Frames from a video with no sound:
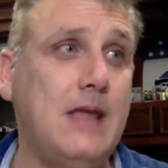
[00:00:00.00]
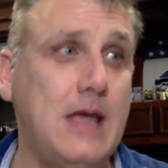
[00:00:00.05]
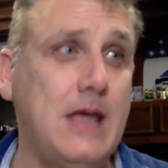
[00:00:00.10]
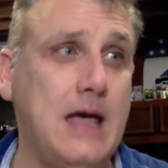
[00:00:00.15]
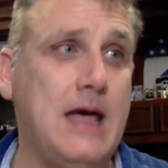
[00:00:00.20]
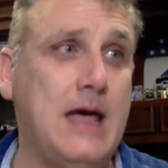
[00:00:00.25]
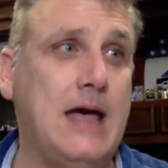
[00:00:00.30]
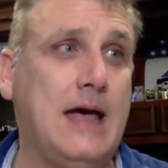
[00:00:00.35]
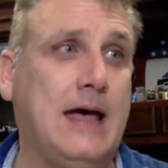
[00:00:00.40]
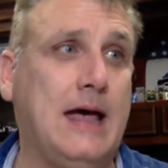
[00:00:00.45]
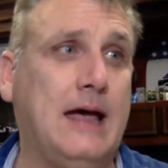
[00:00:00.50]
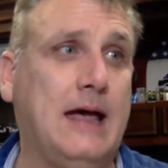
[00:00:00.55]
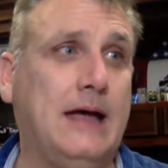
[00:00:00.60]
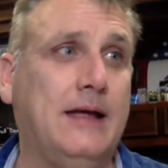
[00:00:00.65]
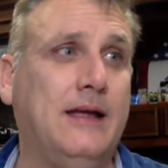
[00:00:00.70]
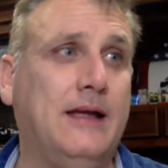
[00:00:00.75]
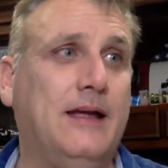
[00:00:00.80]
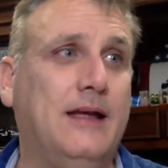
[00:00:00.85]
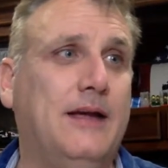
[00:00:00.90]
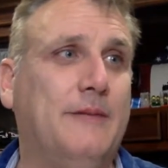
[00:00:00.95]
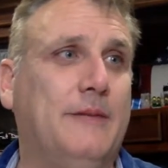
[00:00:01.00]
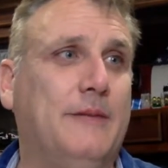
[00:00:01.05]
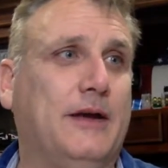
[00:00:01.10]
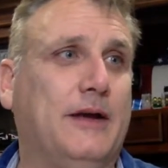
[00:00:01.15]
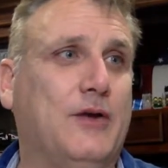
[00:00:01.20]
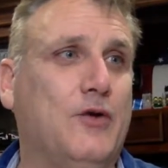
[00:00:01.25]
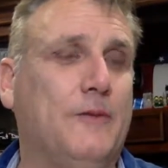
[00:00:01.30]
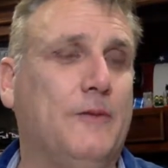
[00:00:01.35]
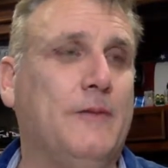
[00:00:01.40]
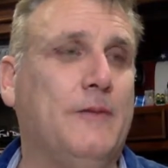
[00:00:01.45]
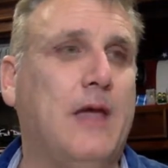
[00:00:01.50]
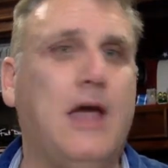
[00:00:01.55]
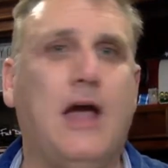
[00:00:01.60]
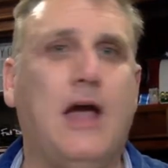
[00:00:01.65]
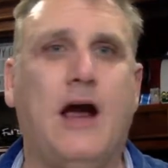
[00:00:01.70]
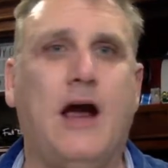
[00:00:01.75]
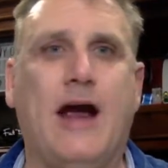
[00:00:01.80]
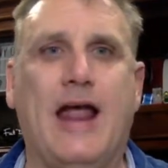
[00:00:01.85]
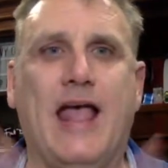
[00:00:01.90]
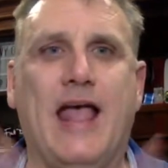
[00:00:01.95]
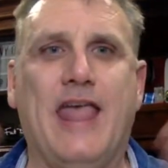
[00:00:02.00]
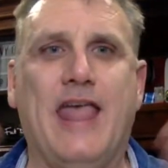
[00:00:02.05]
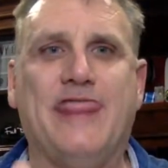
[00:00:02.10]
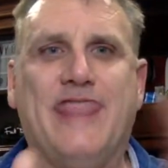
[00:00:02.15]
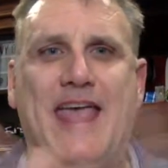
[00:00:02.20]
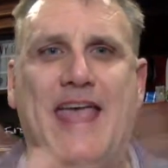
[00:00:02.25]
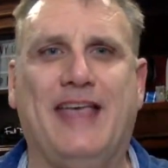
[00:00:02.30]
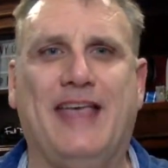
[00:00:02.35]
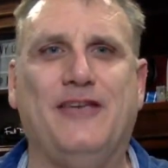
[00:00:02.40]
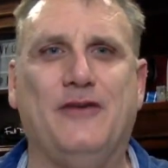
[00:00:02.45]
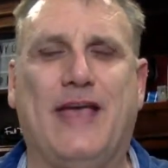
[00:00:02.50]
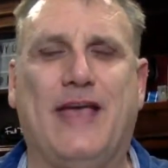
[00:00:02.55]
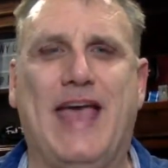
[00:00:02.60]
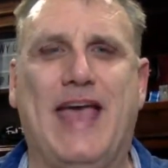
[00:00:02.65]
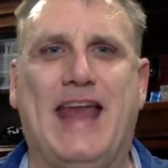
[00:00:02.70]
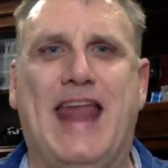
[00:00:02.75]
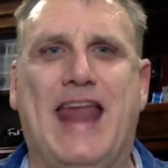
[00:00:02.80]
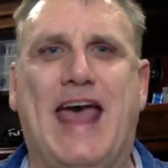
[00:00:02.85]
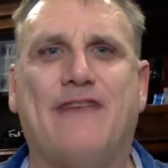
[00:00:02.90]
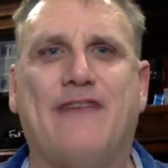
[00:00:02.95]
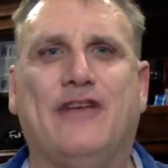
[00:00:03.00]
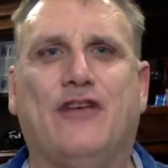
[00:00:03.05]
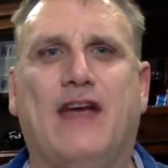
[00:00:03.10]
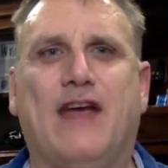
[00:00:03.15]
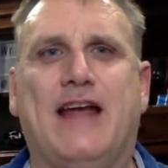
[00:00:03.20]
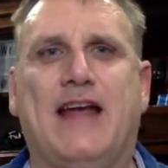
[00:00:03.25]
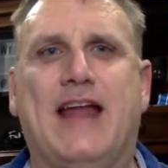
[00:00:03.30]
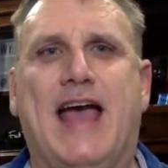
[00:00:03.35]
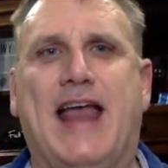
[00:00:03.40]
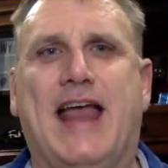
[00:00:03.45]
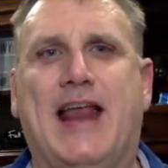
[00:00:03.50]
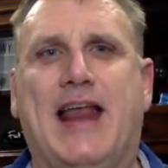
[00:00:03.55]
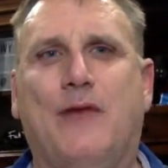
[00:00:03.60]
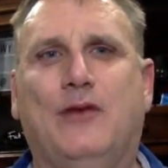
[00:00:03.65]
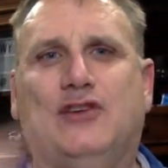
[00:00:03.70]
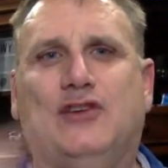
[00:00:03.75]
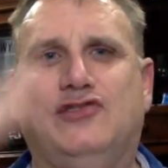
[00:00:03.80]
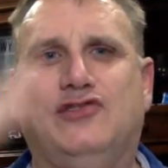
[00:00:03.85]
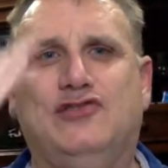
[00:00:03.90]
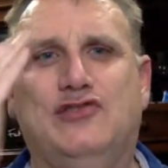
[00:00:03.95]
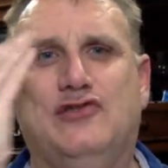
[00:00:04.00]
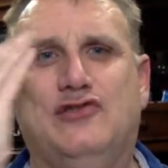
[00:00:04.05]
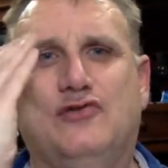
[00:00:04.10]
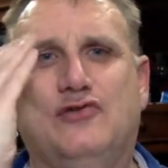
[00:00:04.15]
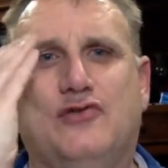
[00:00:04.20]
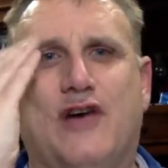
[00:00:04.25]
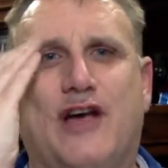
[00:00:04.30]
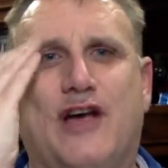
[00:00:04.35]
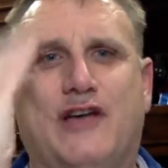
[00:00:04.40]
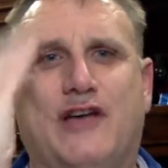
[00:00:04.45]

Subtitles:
But cool. All right. Thank you again. Have a great night. I wish you